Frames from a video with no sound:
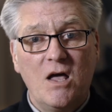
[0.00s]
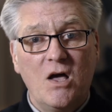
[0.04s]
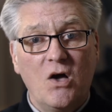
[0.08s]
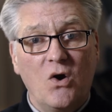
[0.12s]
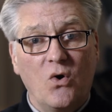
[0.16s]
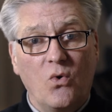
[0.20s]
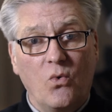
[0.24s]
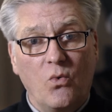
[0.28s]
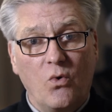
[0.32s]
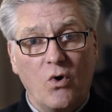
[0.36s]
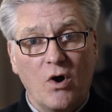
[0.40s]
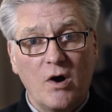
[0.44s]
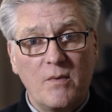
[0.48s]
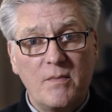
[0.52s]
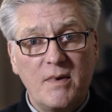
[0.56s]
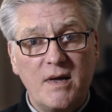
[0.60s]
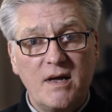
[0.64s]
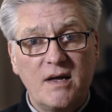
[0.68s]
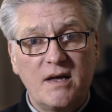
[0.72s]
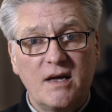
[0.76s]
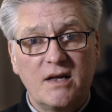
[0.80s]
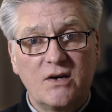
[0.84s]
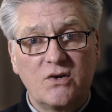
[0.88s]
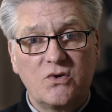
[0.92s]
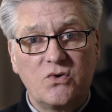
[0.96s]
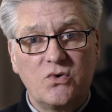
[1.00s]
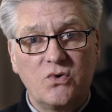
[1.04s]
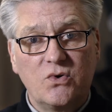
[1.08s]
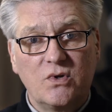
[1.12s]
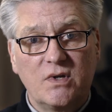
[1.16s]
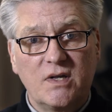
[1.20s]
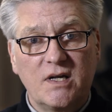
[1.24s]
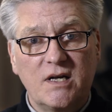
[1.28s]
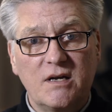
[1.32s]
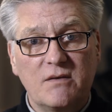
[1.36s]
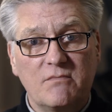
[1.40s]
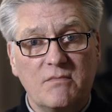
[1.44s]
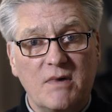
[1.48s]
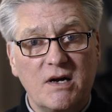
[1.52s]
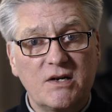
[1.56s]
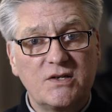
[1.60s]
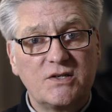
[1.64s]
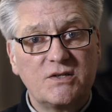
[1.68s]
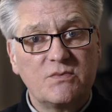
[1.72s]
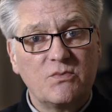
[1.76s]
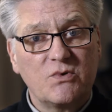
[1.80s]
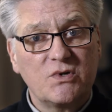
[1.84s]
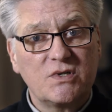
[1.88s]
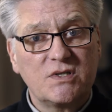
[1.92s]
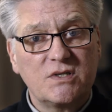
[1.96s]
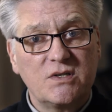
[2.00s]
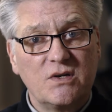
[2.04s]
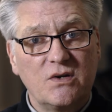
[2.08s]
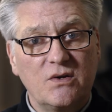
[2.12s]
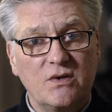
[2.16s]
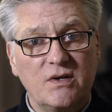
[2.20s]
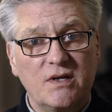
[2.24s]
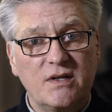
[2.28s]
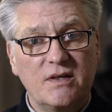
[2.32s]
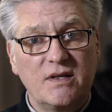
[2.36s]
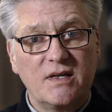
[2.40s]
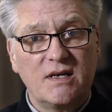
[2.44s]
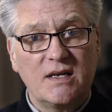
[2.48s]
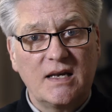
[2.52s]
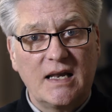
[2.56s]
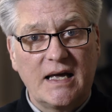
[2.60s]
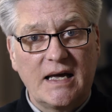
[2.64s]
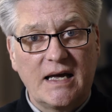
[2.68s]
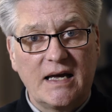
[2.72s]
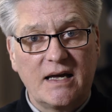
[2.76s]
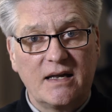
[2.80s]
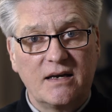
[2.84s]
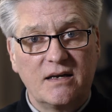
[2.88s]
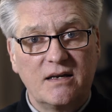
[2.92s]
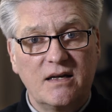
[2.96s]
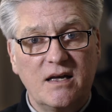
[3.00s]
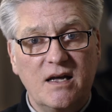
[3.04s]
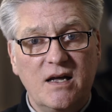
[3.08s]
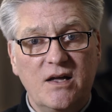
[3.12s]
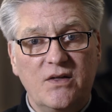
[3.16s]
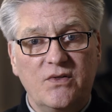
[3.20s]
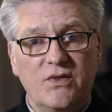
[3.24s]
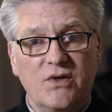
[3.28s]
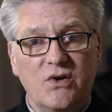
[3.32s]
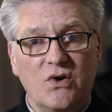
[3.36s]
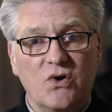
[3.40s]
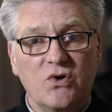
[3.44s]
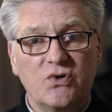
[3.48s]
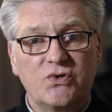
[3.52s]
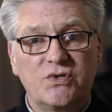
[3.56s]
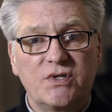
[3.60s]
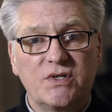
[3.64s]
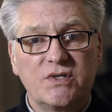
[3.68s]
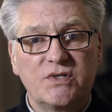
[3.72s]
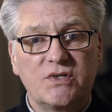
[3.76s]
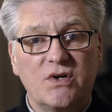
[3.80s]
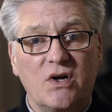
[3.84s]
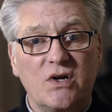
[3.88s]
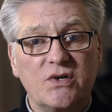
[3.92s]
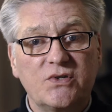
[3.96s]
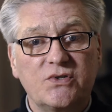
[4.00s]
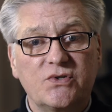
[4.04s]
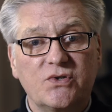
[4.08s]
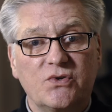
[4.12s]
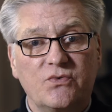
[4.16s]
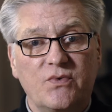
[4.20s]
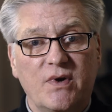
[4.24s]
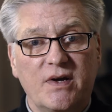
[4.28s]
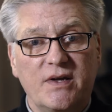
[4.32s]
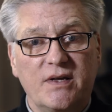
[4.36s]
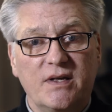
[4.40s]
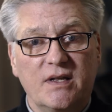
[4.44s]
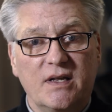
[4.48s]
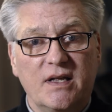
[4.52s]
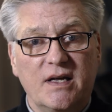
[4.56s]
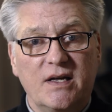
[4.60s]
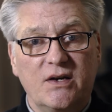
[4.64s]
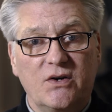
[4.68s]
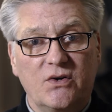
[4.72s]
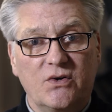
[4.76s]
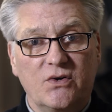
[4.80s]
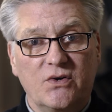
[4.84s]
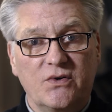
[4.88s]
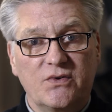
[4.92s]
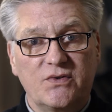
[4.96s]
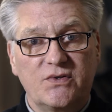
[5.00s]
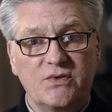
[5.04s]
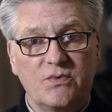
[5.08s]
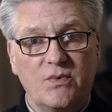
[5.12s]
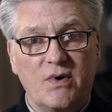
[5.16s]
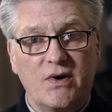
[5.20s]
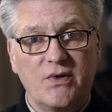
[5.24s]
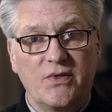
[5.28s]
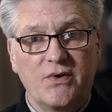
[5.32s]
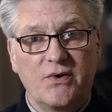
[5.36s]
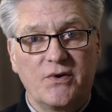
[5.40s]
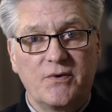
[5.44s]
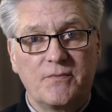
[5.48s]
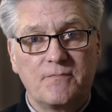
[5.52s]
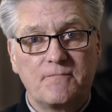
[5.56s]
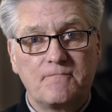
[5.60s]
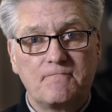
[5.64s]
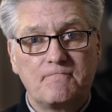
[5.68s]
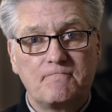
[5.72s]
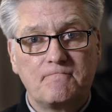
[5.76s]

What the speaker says: Warming and cooling much more slowly than land, the oceans also regulate Earth's weather.